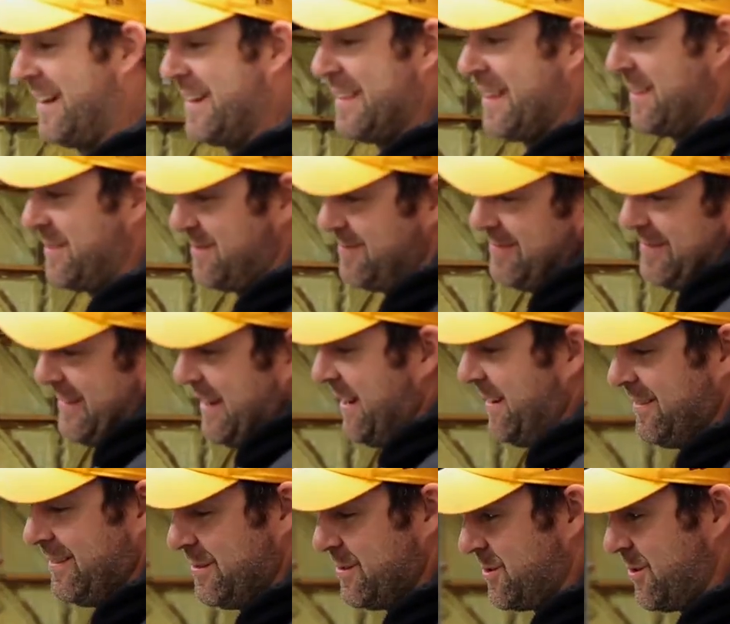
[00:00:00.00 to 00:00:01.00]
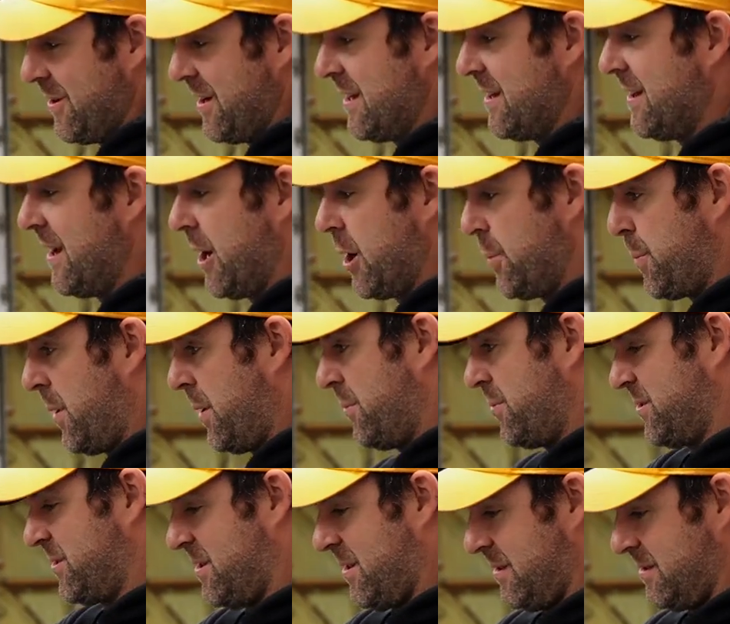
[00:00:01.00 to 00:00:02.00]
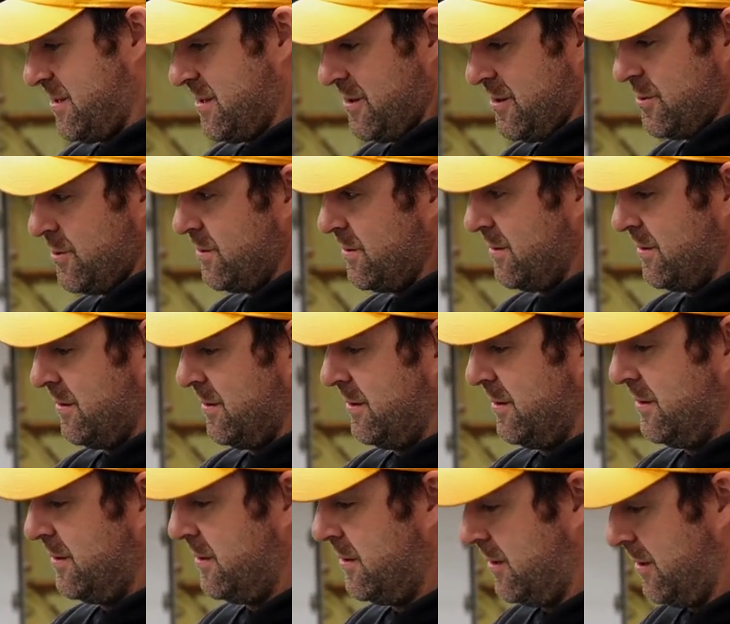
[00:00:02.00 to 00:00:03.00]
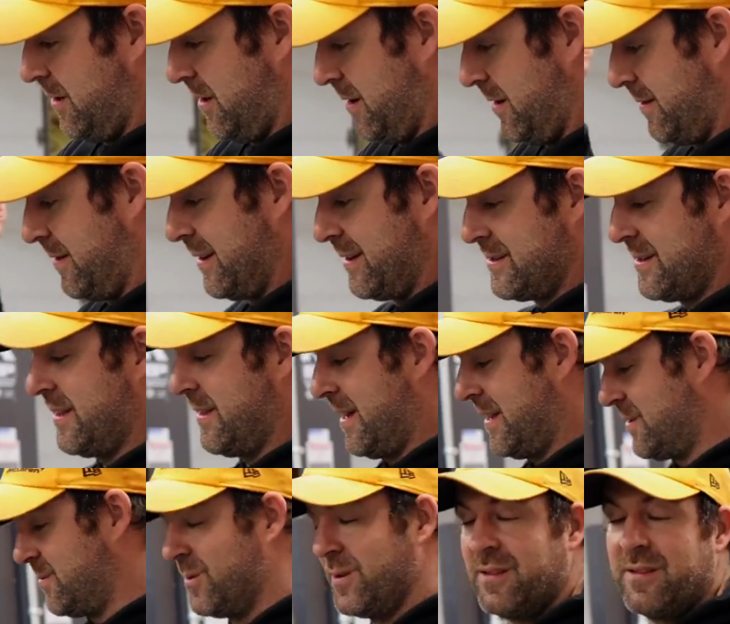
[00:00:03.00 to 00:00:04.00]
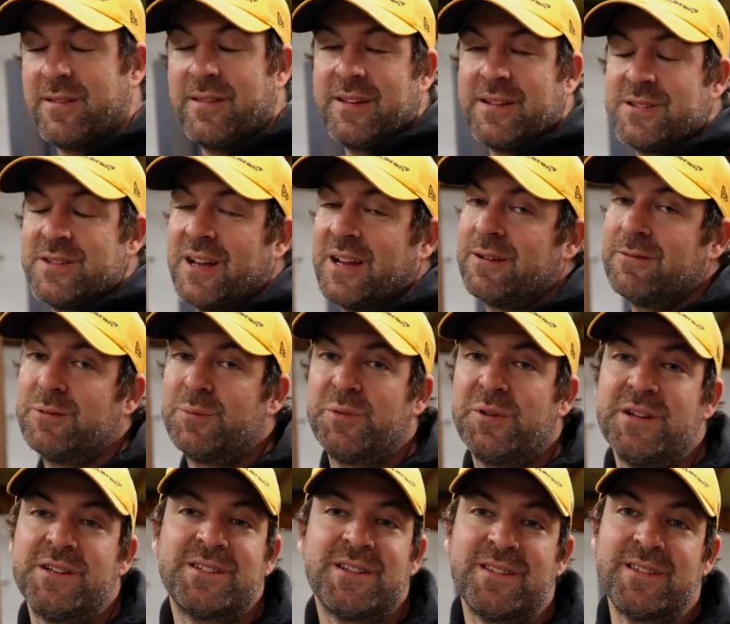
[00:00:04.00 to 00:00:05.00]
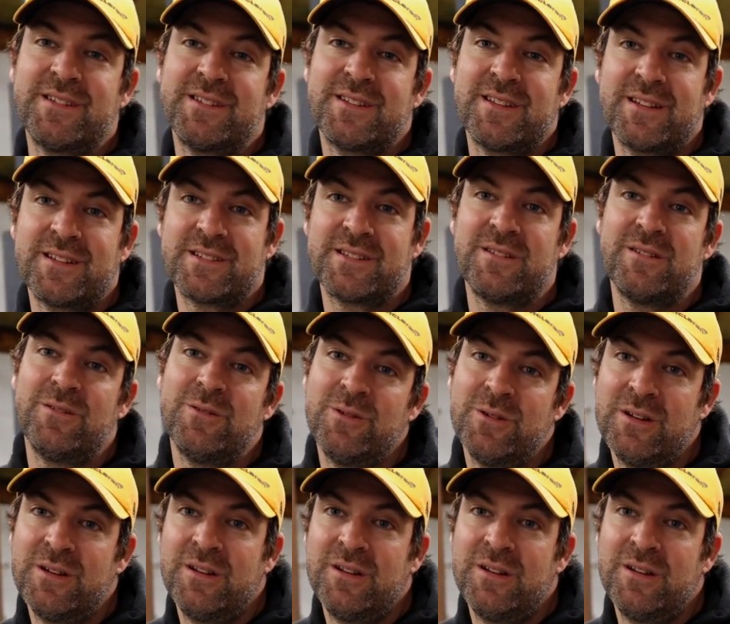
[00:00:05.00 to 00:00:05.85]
Yeah, it was great. The air pump was done too. They say that's one of the things you got to replace on these things too.